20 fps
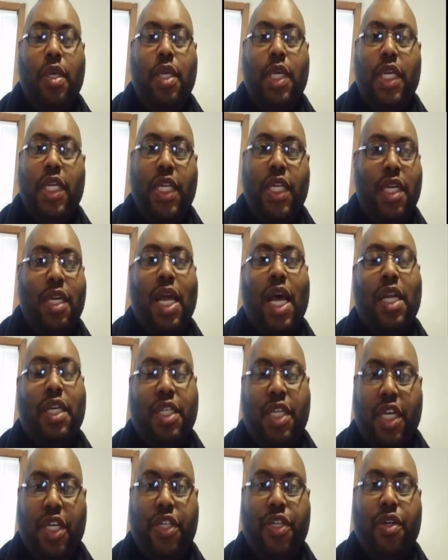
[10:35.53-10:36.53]
He did not
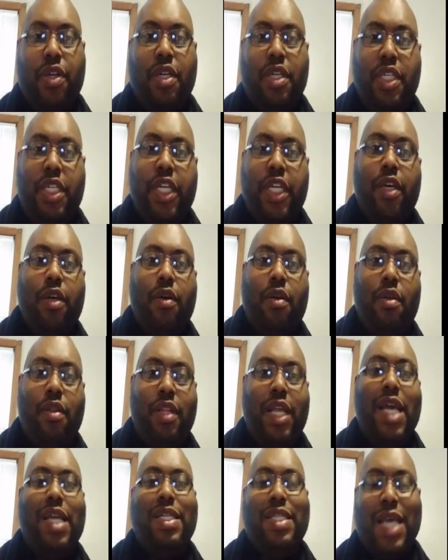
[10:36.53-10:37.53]
touch her until
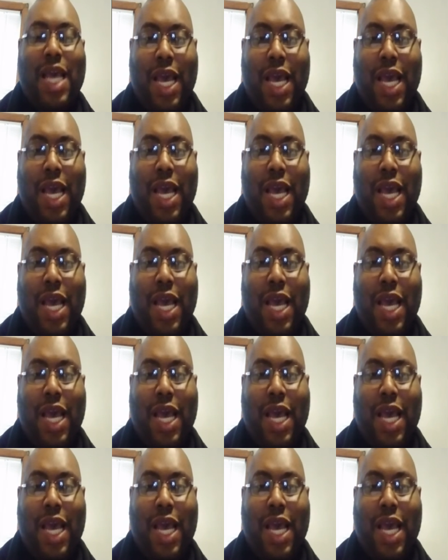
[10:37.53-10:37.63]
that